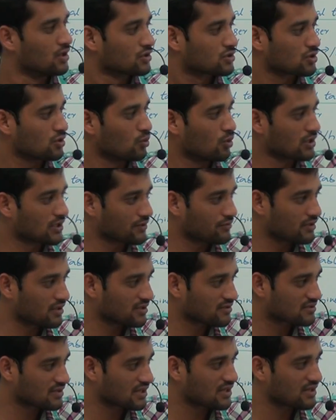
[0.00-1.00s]
So whatever
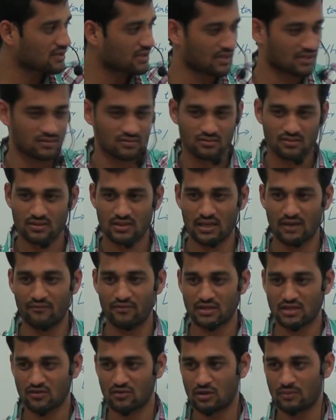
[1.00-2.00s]
is there in that,
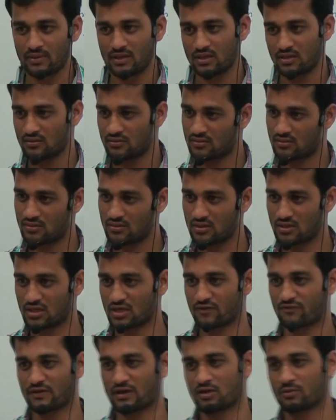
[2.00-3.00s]
everything will be
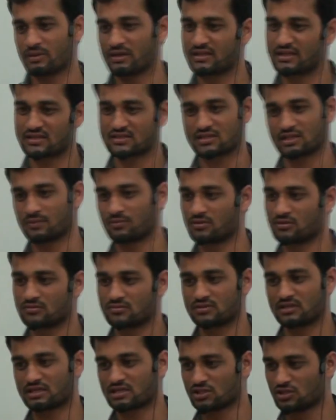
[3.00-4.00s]
referred by that table,
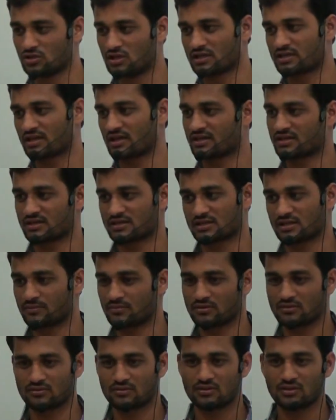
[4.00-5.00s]
that newly created
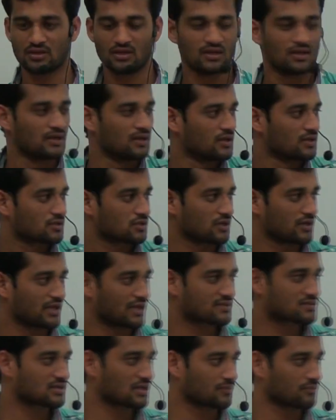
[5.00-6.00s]
table. So
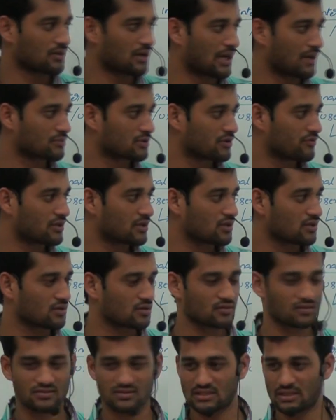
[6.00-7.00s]
next time I am
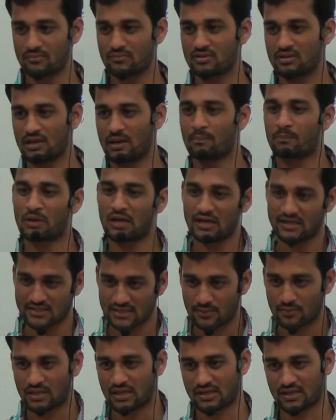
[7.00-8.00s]
giving some employee
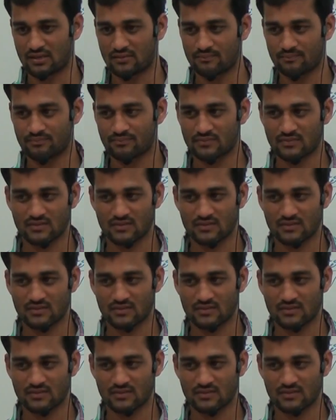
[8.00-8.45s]
table again.